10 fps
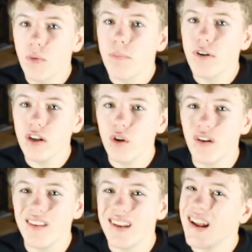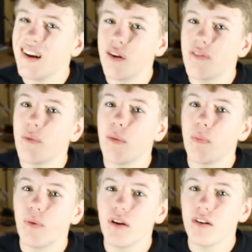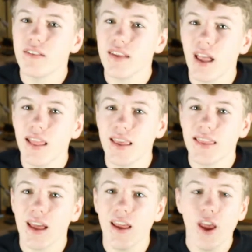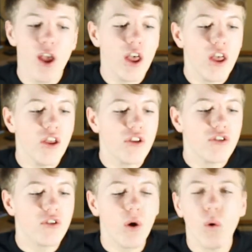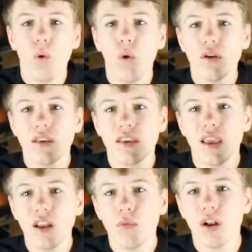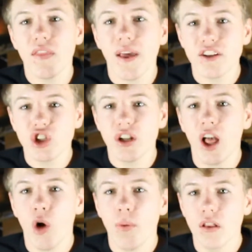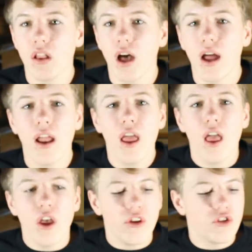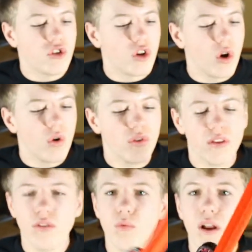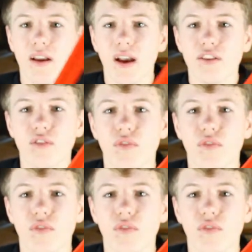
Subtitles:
Pretty noisy, and I don't know if I want my printer to sound like that. So getting rid of that should help a lot. So this is what I got so